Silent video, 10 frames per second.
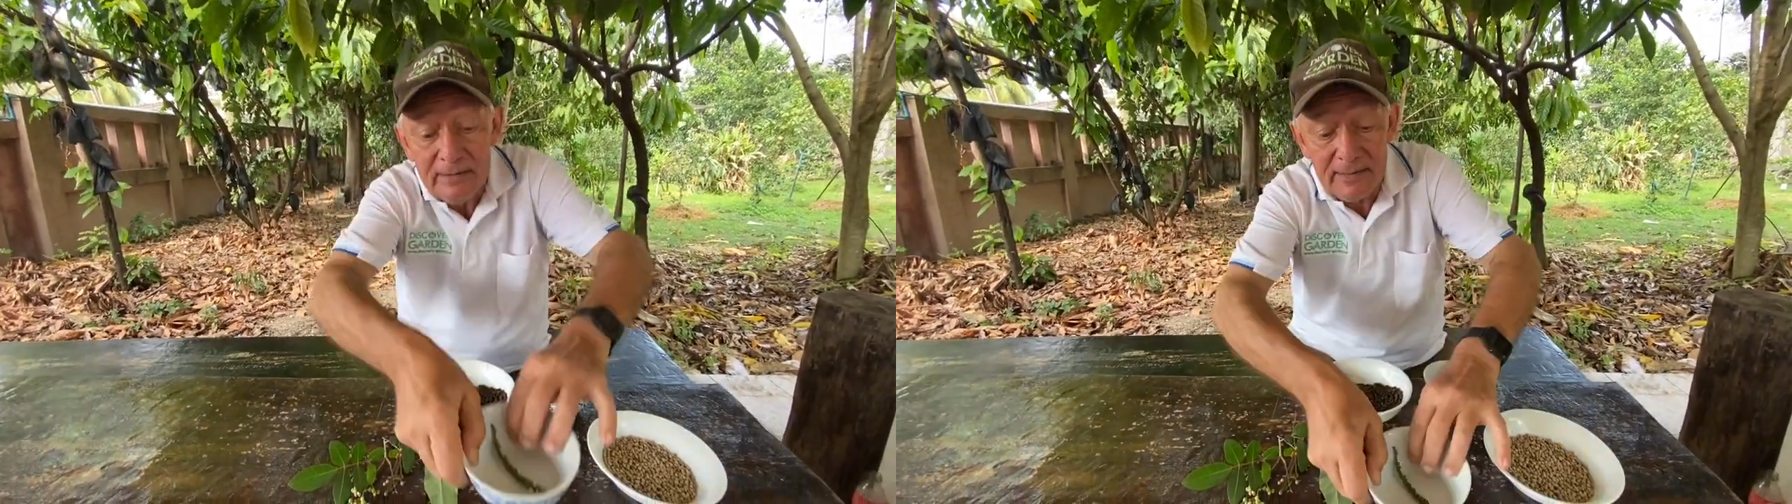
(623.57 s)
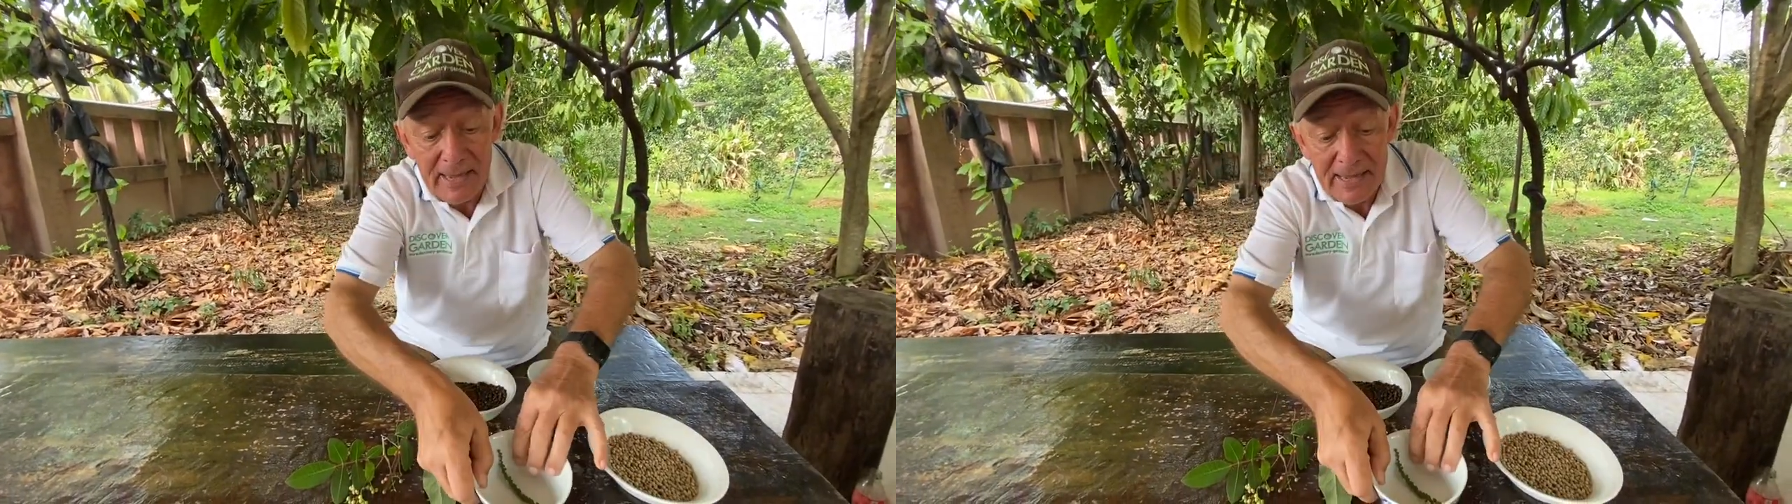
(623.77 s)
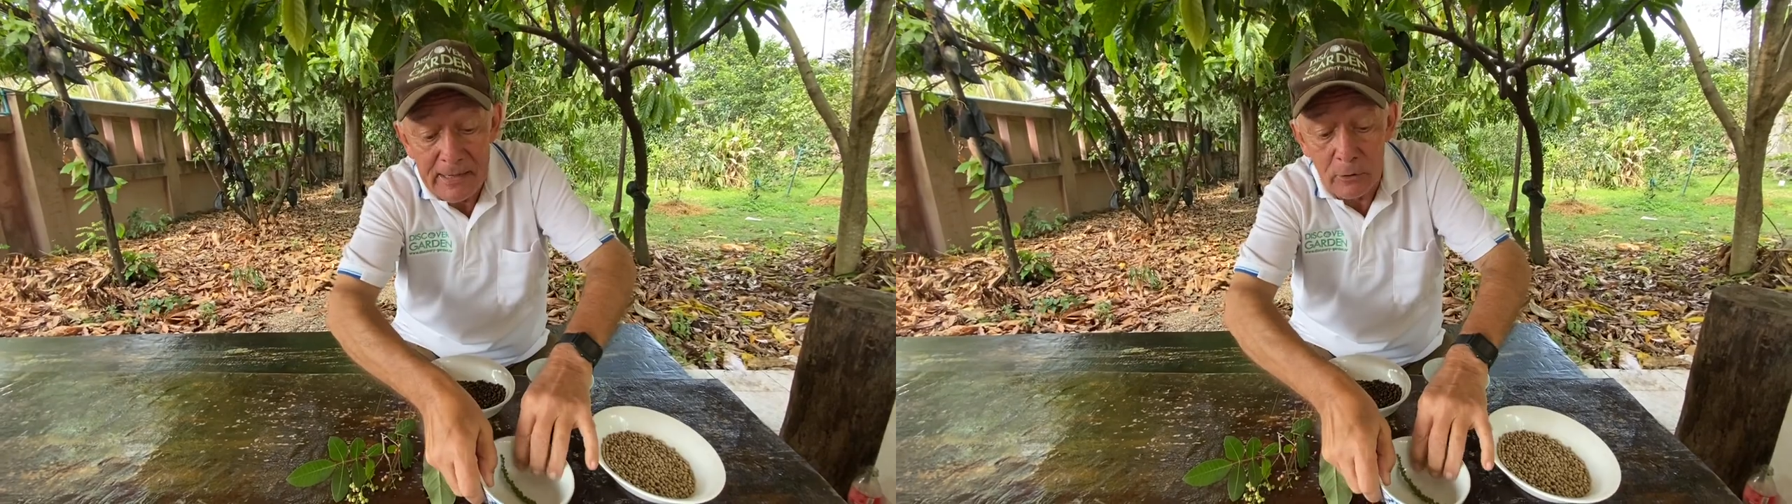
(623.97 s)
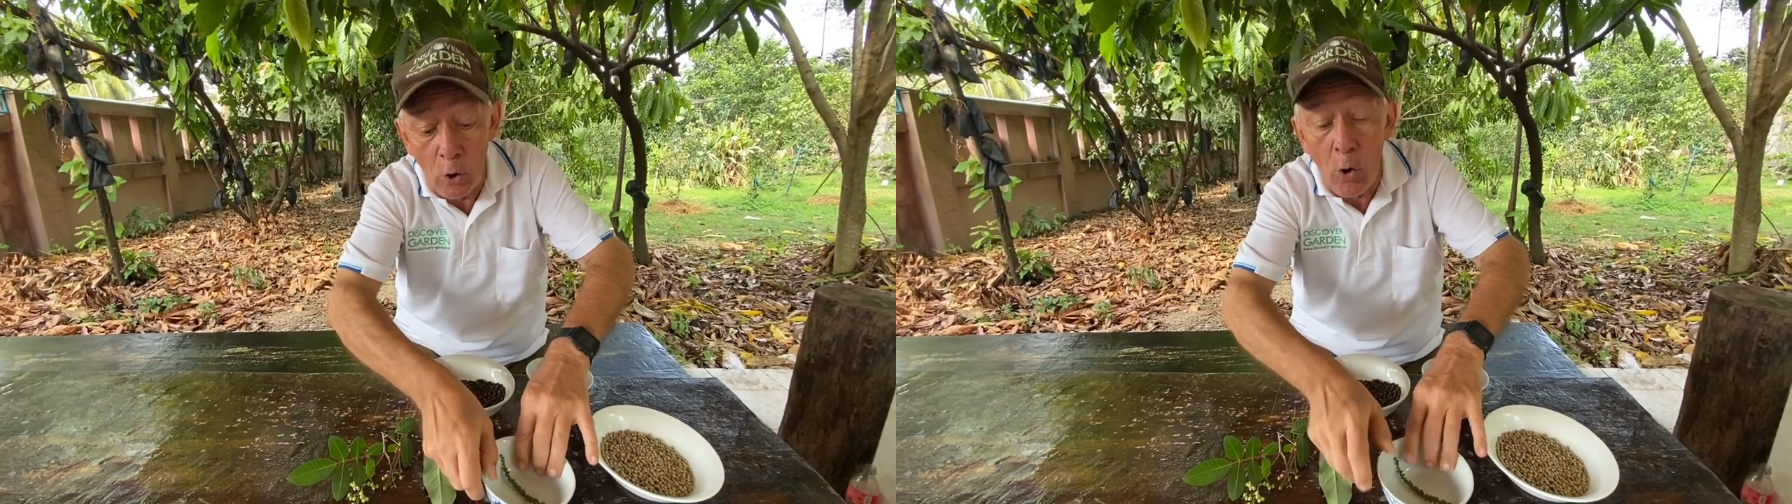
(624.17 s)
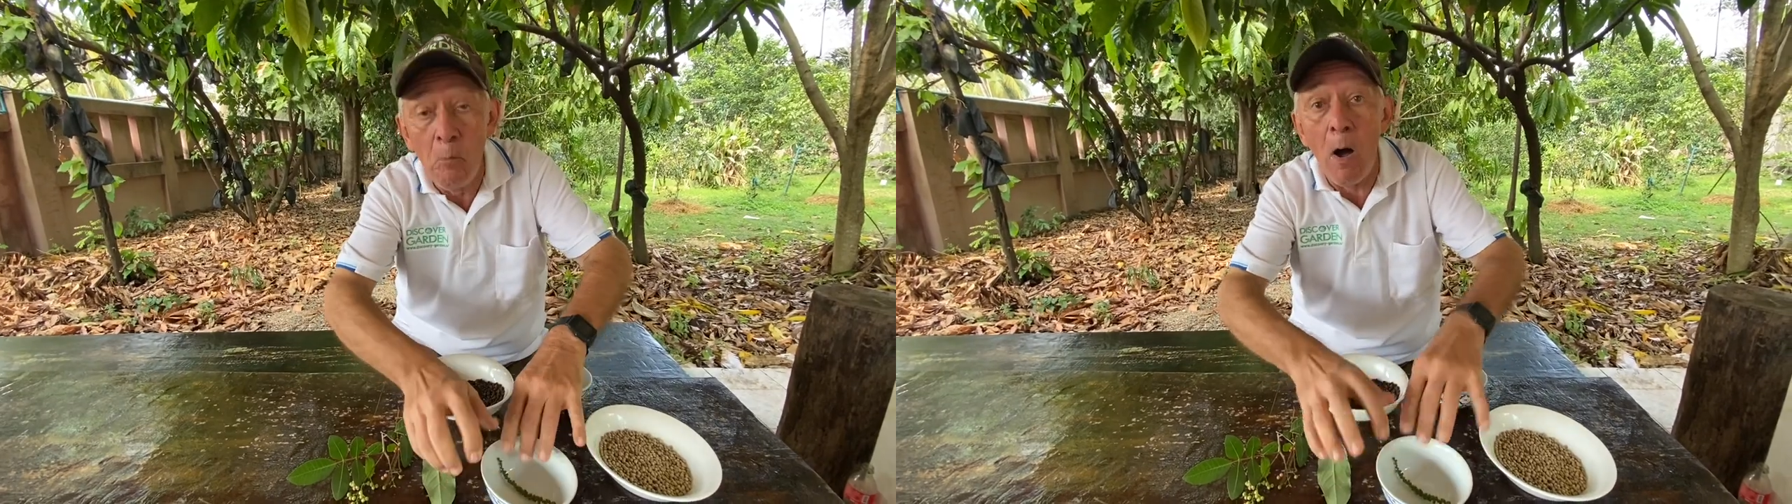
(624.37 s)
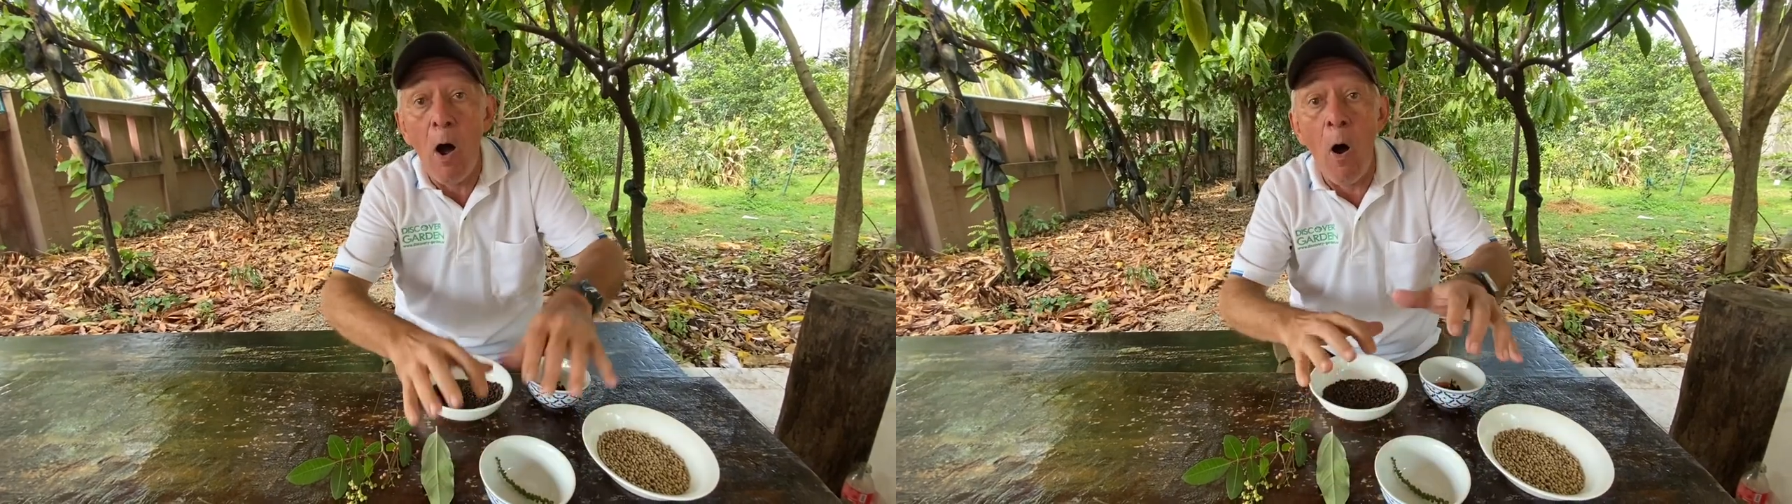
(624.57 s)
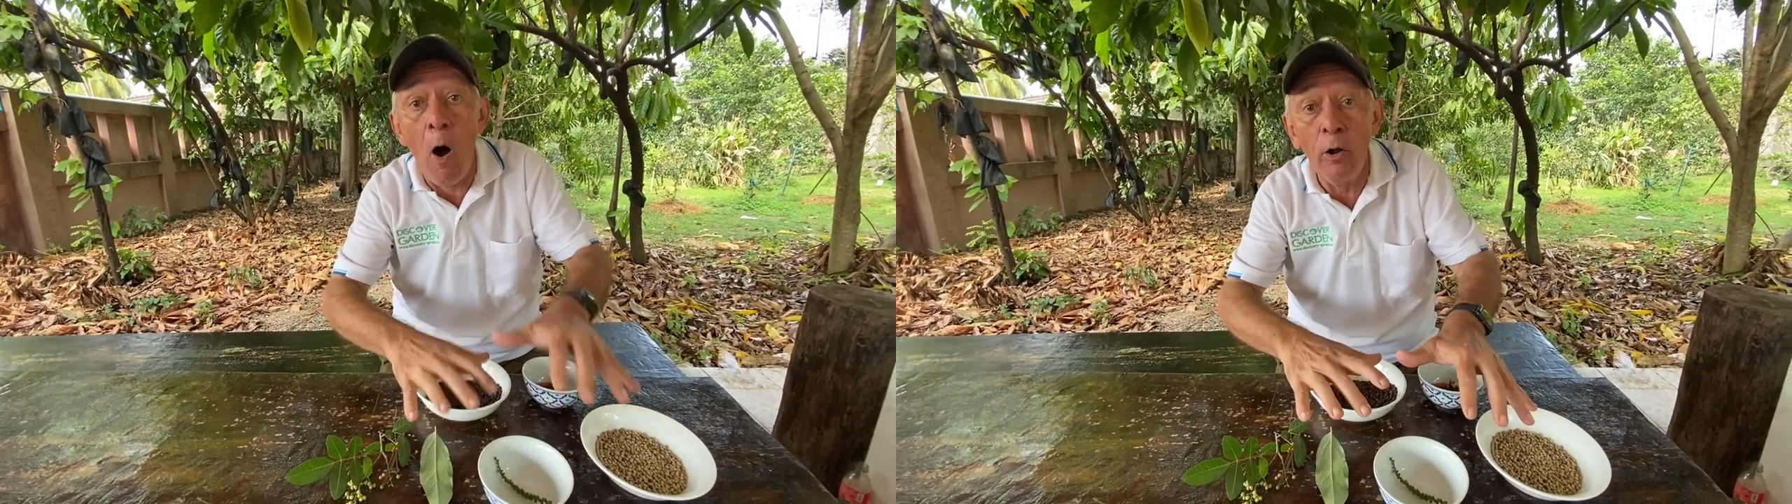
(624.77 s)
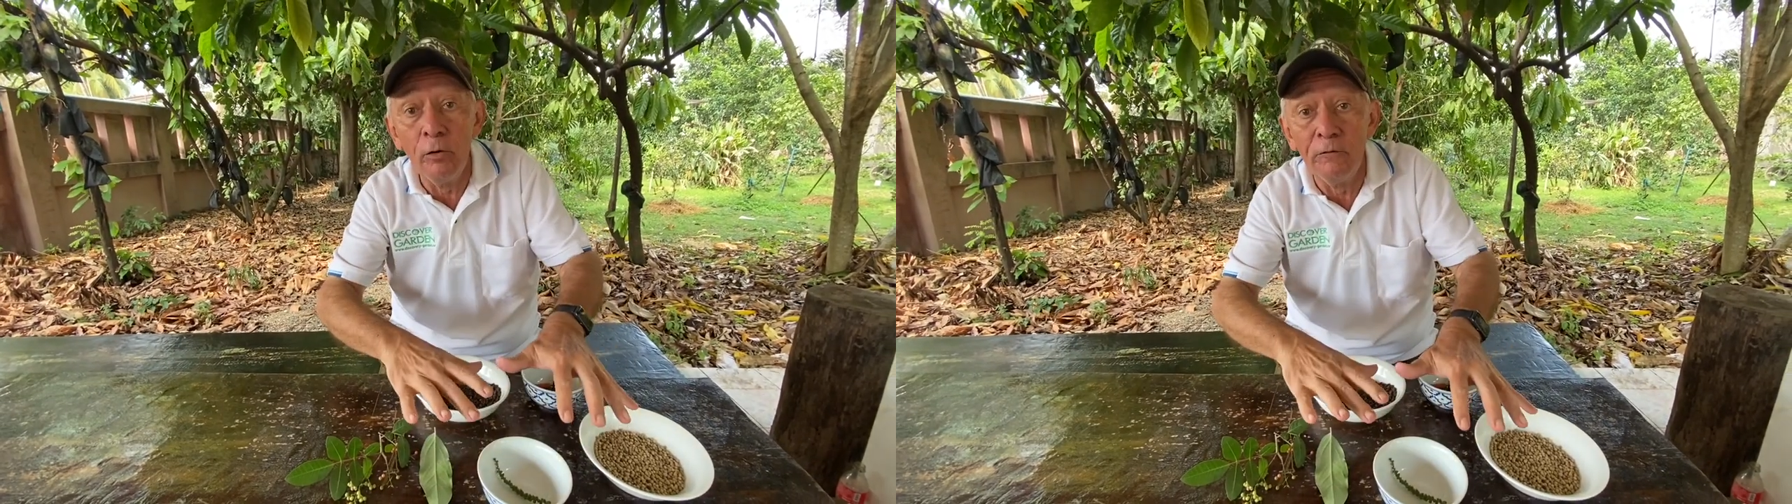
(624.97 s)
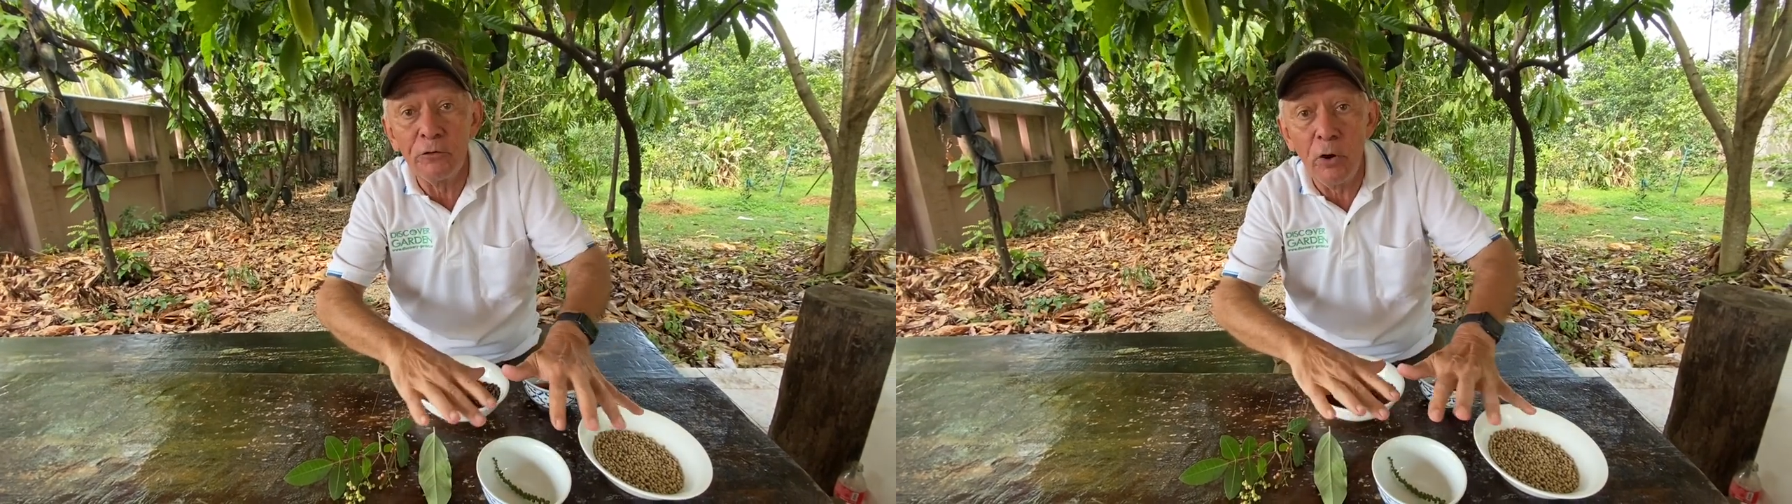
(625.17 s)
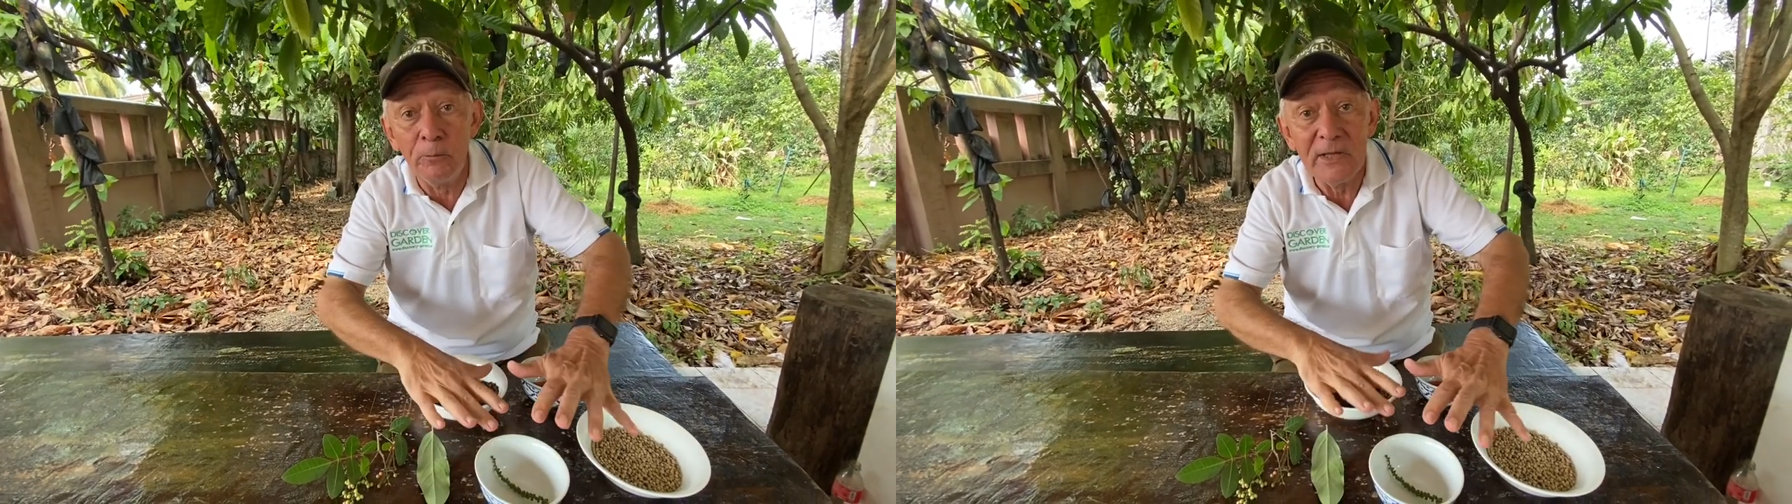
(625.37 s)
They come all from